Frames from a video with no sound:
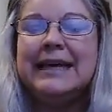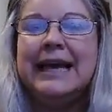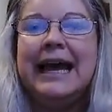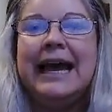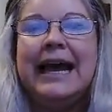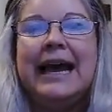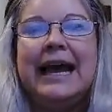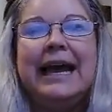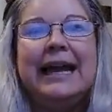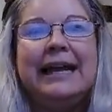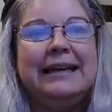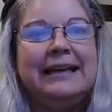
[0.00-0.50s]

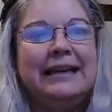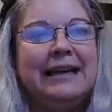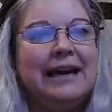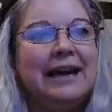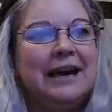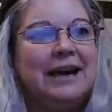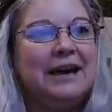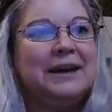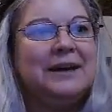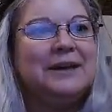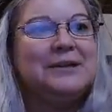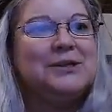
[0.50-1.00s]

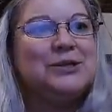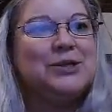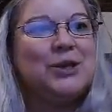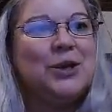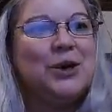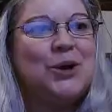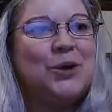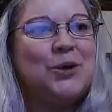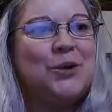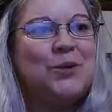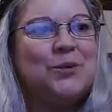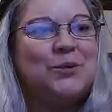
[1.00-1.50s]
And
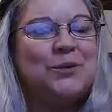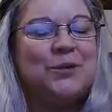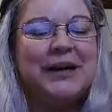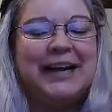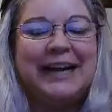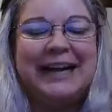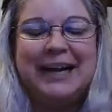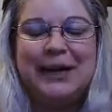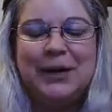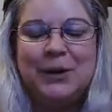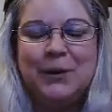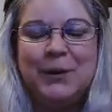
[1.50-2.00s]
so
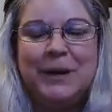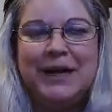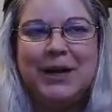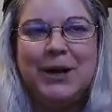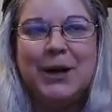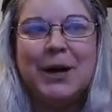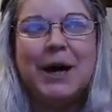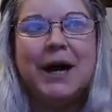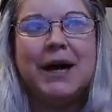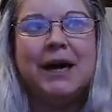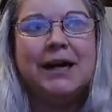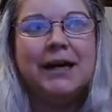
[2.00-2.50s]
here we
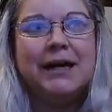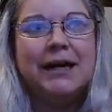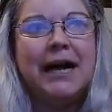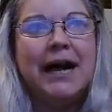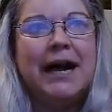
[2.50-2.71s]
are.